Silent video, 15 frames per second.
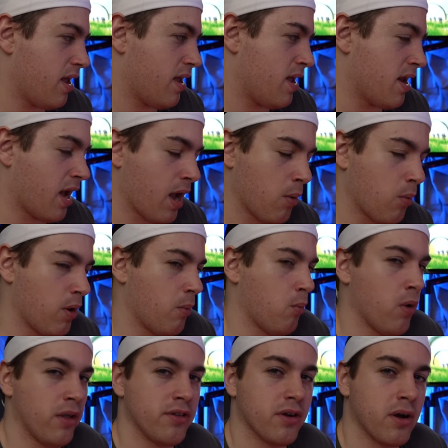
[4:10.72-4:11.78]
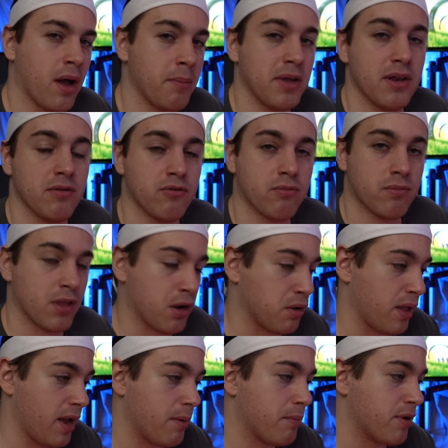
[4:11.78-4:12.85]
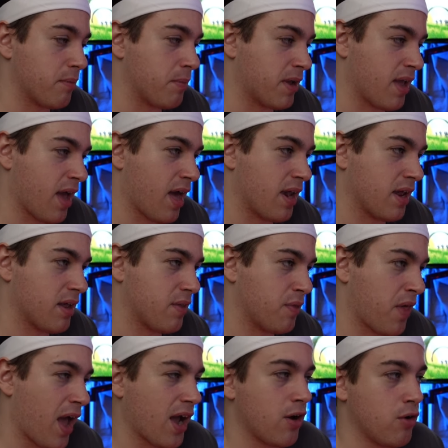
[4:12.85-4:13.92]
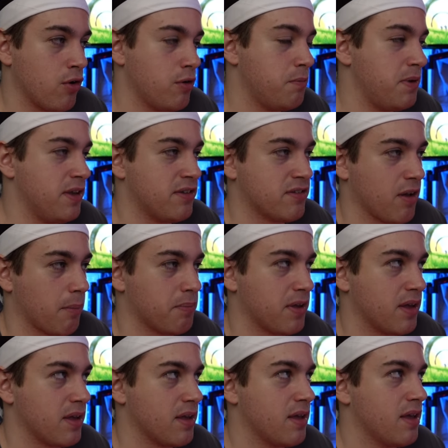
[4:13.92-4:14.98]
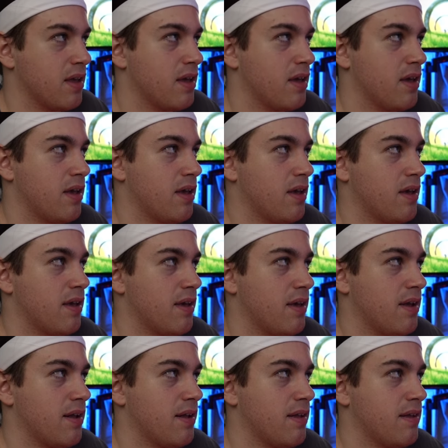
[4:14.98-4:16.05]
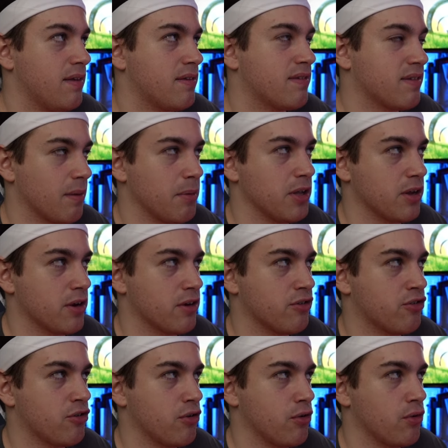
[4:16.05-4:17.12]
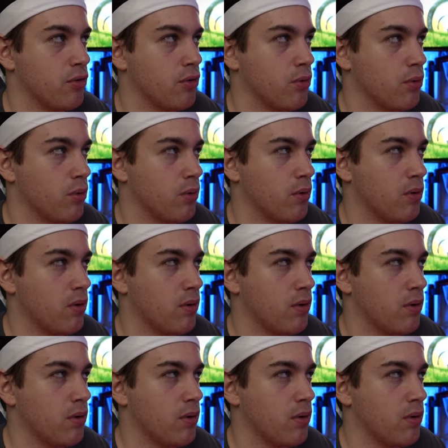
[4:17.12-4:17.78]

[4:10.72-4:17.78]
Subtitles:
And I wonder, I mean, the clamber mechanic, that could be something similar to